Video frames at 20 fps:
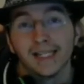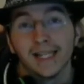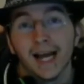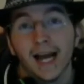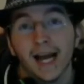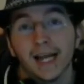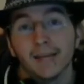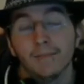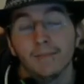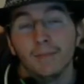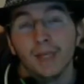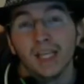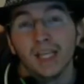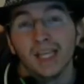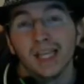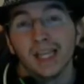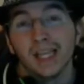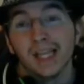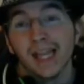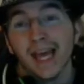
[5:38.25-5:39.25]
is
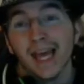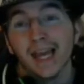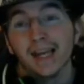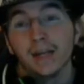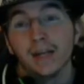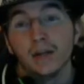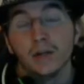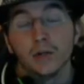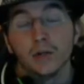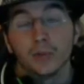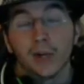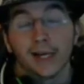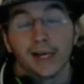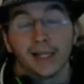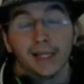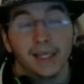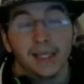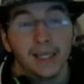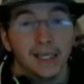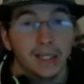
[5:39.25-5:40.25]
not being led
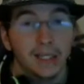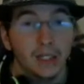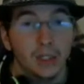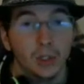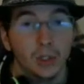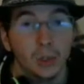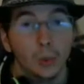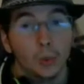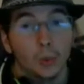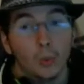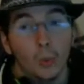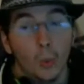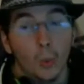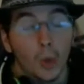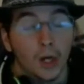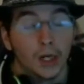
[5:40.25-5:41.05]
directly into